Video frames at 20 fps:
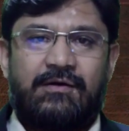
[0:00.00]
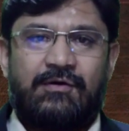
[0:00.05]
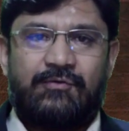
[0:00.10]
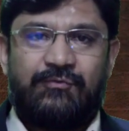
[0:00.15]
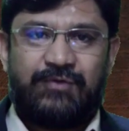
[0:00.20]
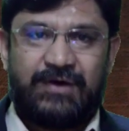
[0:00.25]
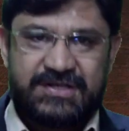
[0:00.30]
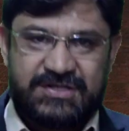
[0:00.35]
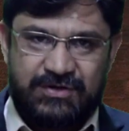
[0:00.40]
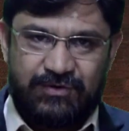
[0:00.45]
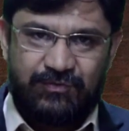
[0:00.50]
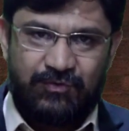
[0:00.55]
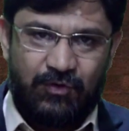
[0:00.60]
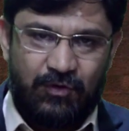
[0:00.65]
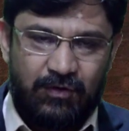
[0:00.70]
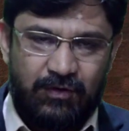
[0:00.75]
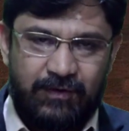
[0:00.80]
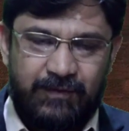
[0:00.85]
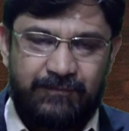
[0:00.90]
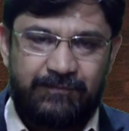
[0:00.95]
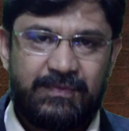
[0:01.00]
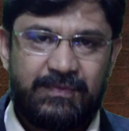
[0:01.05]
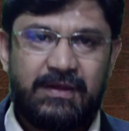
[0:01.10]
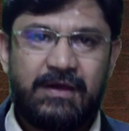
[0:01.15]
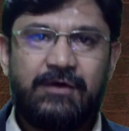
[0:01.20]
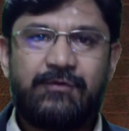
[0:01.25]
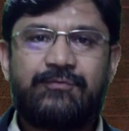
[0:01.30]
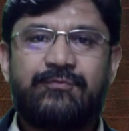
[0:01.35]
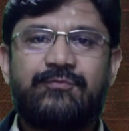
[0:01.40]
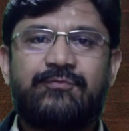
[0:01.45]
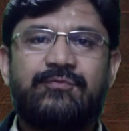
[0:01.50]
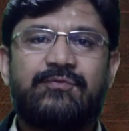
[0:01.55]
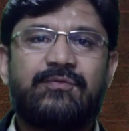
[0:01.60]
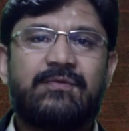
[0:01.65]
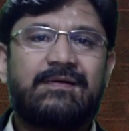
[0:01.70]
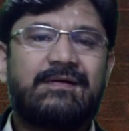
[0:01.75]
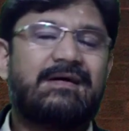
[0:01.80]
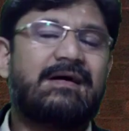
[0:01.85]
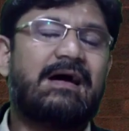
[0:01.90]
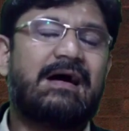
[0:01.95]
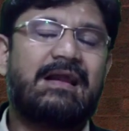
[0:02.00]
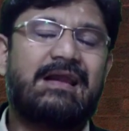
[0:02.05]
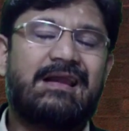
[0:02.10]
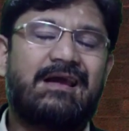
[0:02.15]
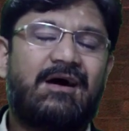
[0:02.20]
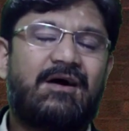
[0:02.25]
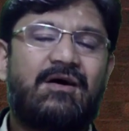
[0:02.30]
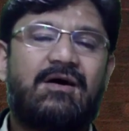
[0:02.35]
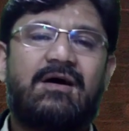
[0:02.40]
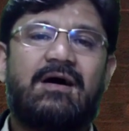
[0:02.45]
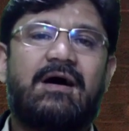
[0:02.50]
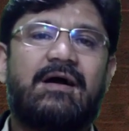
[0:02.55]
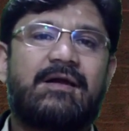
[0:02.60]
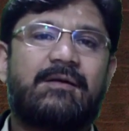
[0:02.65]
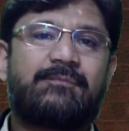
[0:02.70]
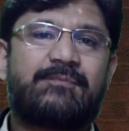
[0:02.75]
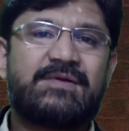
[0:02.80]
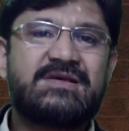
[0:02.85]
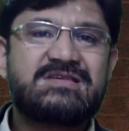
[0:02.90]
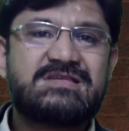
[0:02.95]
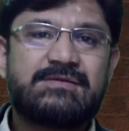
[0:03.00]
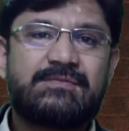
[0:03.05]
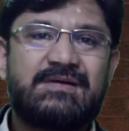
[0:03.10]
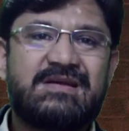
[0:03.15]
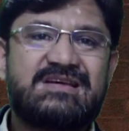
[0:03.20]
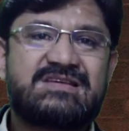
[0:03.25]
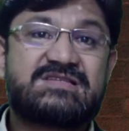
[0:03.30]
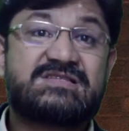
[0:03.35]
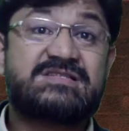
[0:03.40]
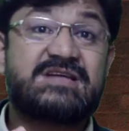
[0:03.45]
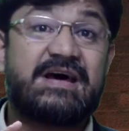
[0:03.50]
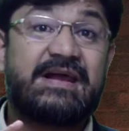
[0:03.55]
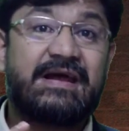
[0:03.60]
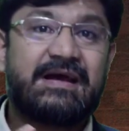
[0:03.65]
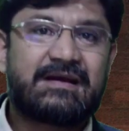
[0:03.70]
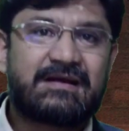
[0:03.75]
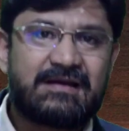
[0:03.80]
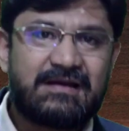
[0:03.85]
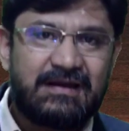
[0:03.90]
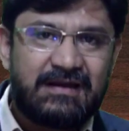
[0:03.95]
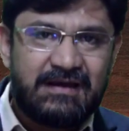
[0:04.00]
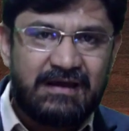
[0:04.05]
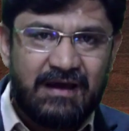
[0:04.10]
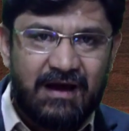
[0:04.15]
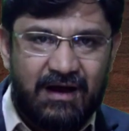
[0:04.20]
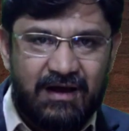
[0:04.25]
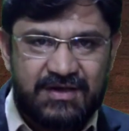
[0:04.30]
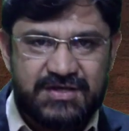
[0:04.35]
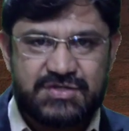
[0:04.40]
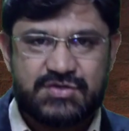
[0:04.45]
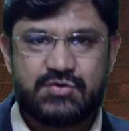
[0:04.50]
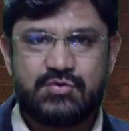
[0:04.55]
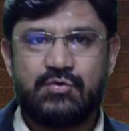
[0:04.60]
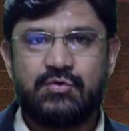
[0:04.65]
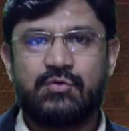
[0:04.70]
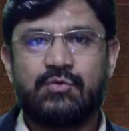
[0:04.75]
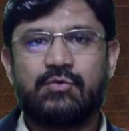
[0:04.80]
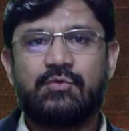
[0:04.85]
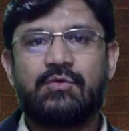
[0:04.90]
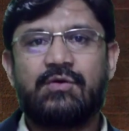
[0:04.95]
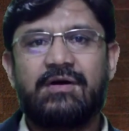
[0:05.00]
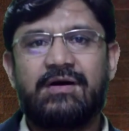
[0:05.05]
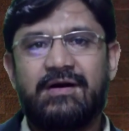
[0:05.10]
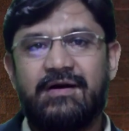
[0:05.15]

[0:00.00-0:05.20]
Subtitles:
first of all, if a law or a principle is directly asked to you,